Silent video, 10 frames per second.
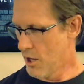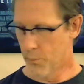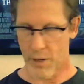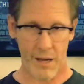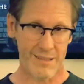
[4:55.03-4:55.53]

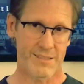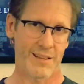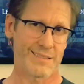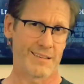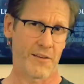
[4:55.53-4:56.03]
But, so
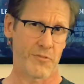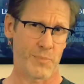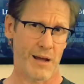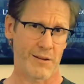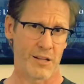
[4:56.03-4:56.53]
that's enough
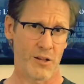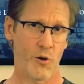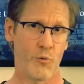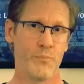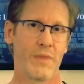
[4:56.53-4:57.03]
about
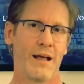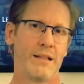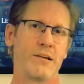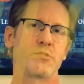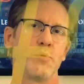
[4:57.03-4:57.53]
cologne.
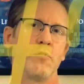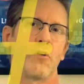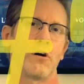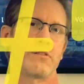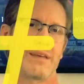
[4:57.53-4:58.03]
Let's move
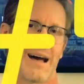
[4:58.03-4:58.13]
on to